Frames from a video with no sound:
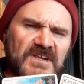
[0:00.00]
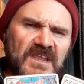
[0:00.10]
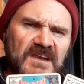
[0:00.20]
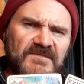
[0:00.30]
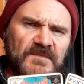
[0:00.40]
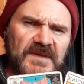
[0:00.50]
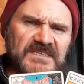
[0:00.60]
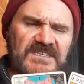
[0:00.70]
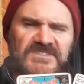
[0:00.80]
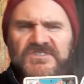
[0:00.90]
A lot of you pay
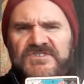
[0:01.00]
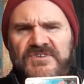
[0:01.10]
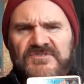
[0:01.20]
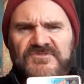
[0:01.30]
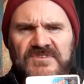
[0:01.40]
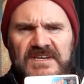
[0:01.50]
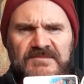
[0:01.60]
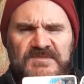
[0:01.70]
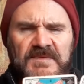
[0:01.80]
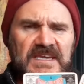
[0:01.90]
attention to your
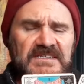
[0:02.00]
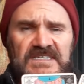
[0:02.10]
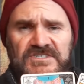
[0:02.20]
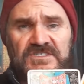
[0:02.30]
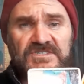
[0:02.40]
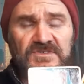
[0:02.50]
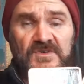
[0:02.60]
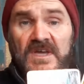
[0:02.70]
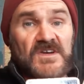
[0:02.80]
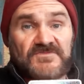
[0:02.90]
dreams. Pay attention
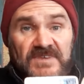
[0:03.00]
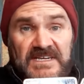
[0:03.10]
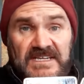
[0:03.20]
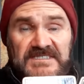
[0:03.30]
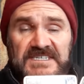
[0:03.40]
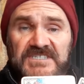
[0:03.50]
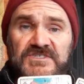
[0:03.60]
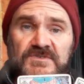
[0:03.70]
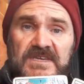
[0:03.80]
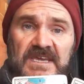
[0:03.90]
to readings that
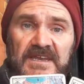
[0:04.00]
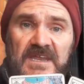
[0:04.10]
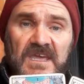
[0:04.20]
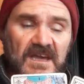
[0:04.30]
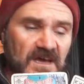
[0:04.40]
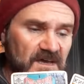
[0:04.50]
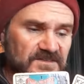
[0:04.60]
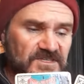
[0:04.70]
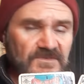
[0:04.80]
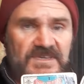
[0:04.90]
you get. Uh,
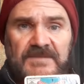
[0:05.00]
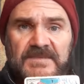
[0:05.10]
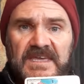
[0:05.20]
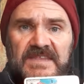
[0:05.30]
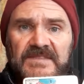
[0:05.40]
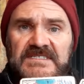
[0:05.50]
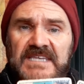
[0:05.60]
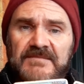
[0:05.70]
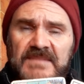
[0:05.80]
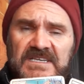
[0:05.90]
do you keep getting the
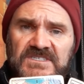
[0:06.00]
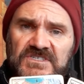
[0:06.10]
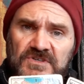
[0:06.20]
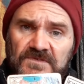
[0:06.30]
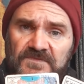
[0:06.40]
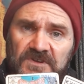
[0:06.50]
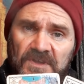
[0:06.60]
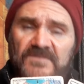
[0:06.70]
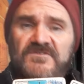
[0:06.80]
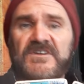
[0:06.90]
same message over and
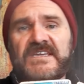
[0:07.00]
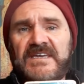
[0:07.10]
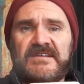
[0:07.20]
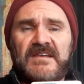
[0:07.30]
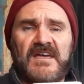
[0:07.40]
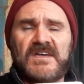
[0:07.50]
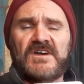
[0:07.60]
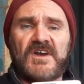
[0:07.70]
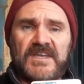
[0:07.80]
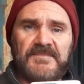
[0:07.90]
over again?
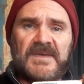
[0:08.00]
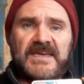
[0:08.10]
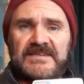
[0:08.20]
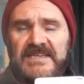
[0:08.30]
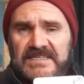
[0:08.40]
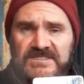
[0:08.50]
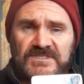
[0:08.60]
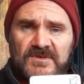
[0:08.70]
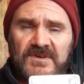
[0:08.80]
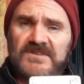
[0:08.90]
Are you paying heed
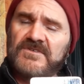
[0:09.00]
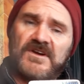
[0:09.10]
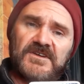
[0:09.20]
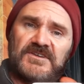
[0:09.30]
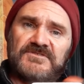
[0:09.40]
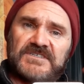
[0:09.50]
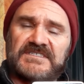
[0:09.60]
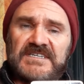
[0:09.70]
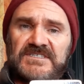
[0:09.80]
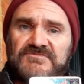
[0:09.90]
to it or are you
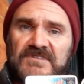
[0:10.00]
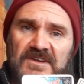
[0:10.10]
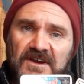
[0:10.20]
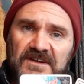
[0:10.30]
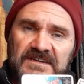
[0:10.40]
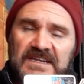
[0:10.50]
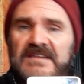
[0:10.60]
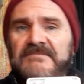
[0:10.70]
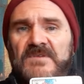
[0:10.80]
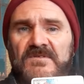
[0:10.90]
just disregarding it
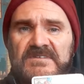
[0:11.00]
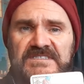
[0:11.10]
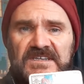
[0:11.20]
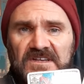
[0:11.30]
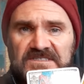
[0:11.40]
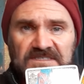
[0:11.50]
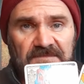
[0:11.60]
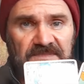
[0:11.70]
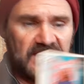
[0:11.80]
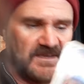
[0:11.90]
and focusing on
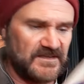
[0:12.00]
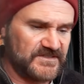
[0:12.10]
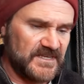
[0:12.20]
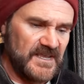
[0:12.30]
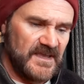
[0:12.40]
something else?